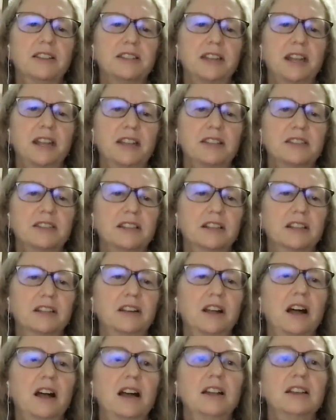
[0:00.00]
States in
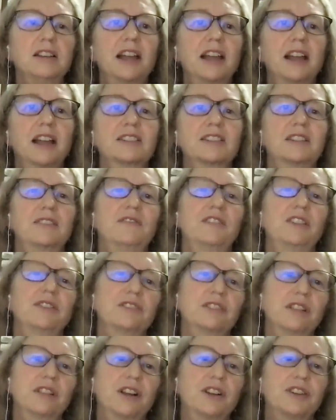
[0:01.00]
context of
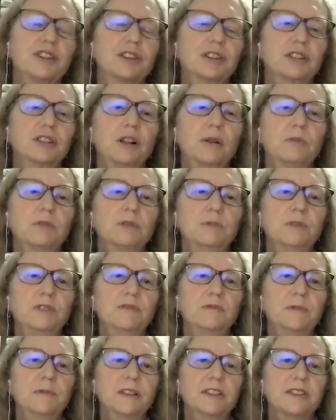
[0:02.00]
those larger global
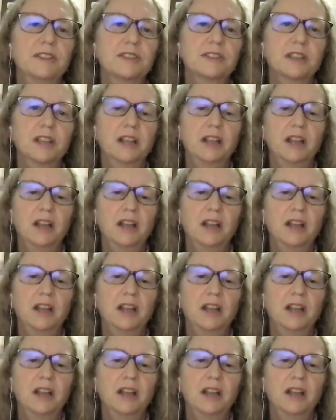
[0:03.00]
movements,